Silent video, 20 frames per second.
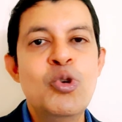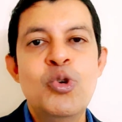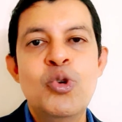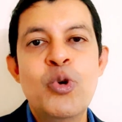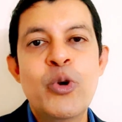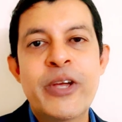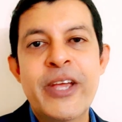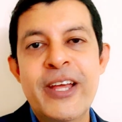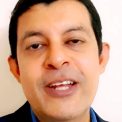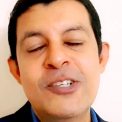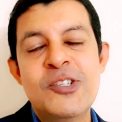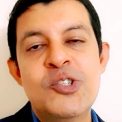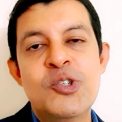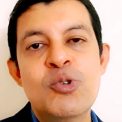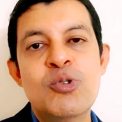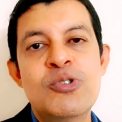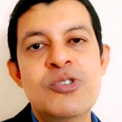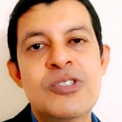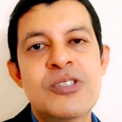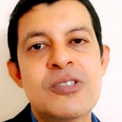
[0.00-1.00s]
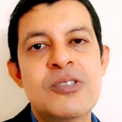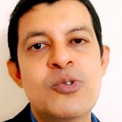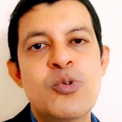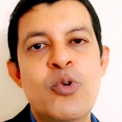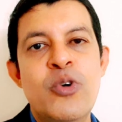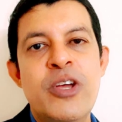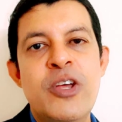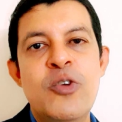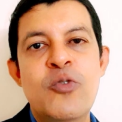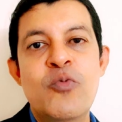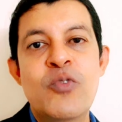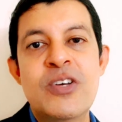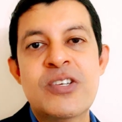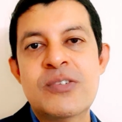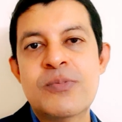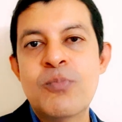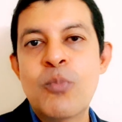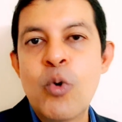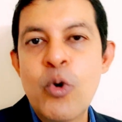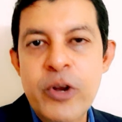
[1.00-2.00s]
you can choose to
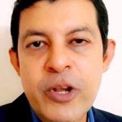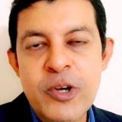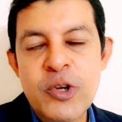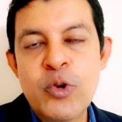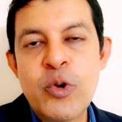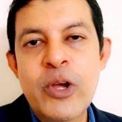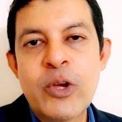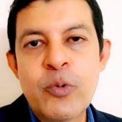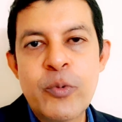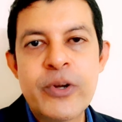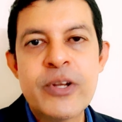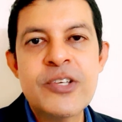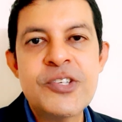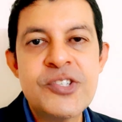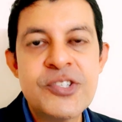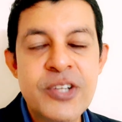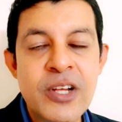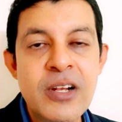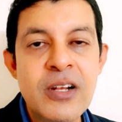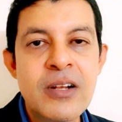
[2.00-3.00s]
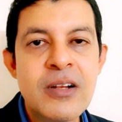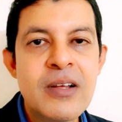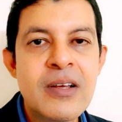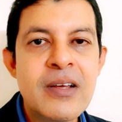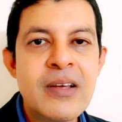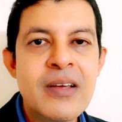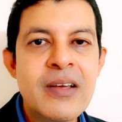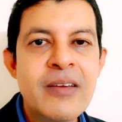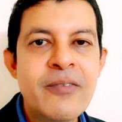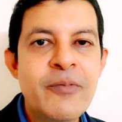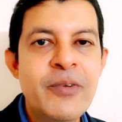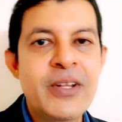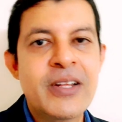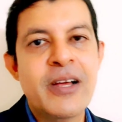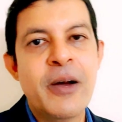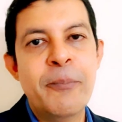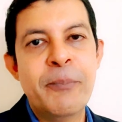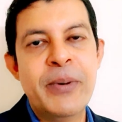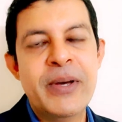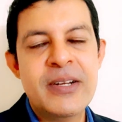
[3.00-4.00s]
invest more into equity still in
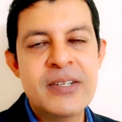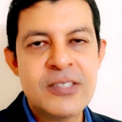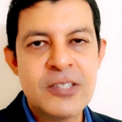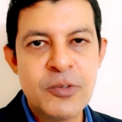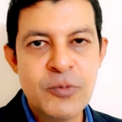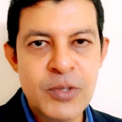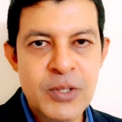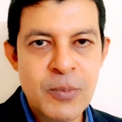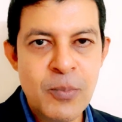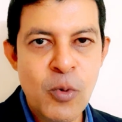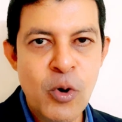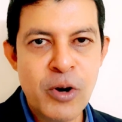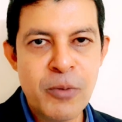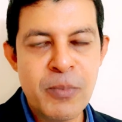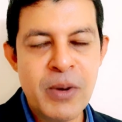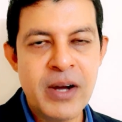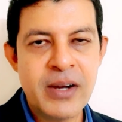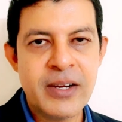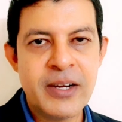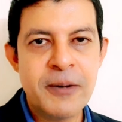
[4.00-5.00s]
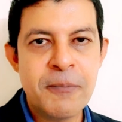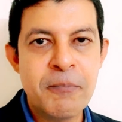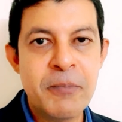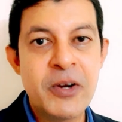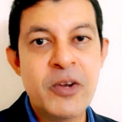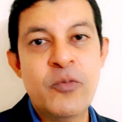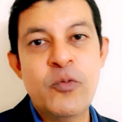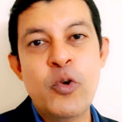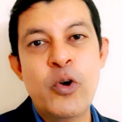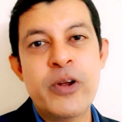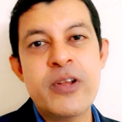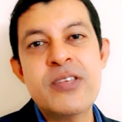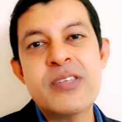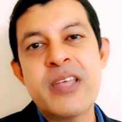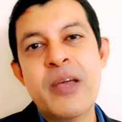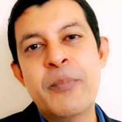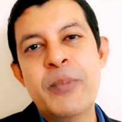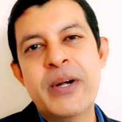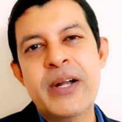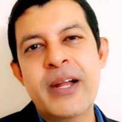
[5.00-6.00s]
comparison with the bond market. But if your
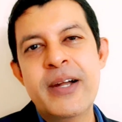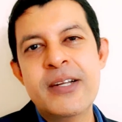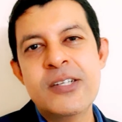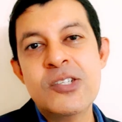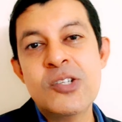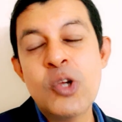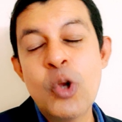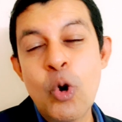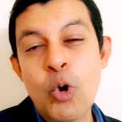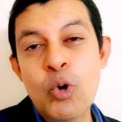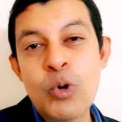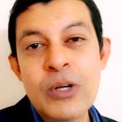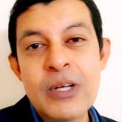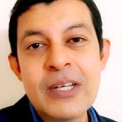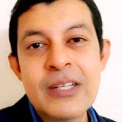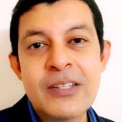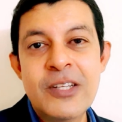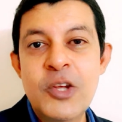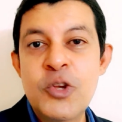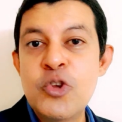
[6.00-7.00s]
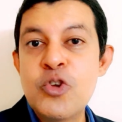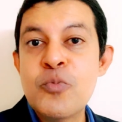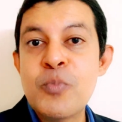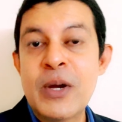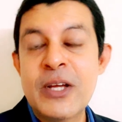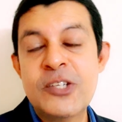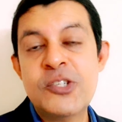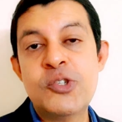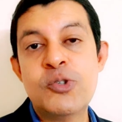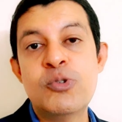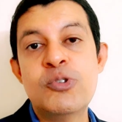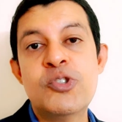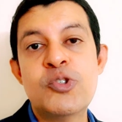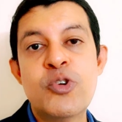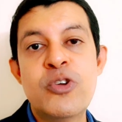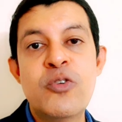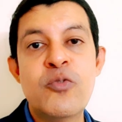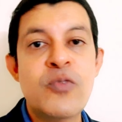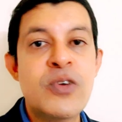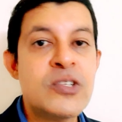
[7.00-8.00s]
risk appetite is low, then you might choose
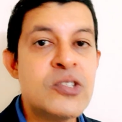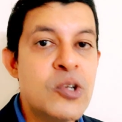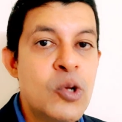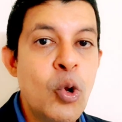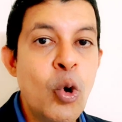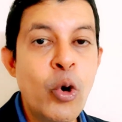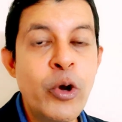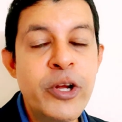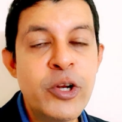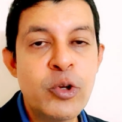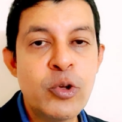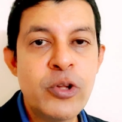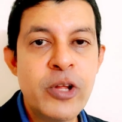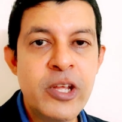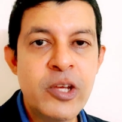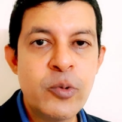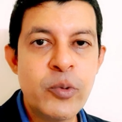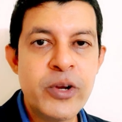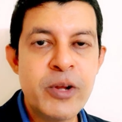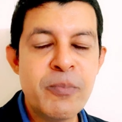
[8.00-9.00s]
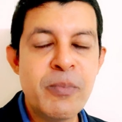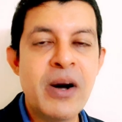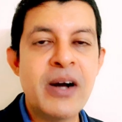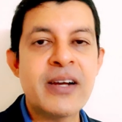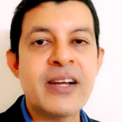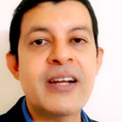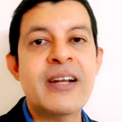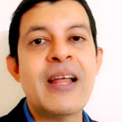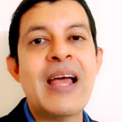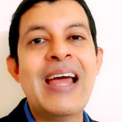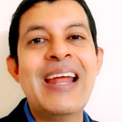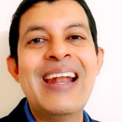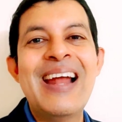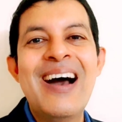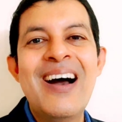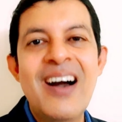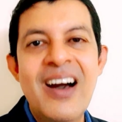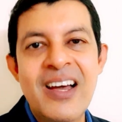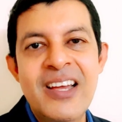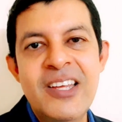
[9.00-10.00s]
to invest low into the equity market and
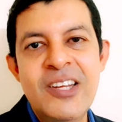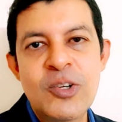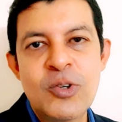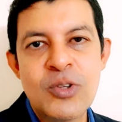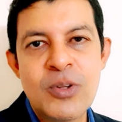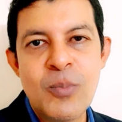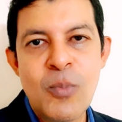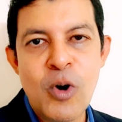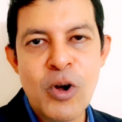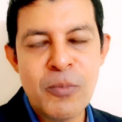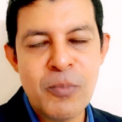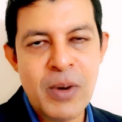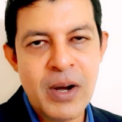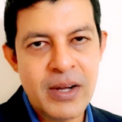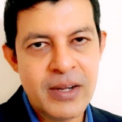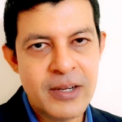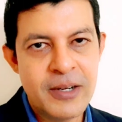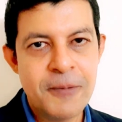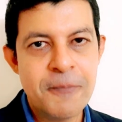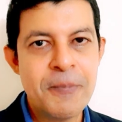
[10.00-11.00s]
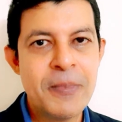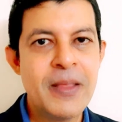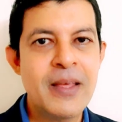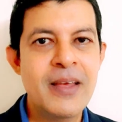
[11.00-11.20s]
high into the bond market.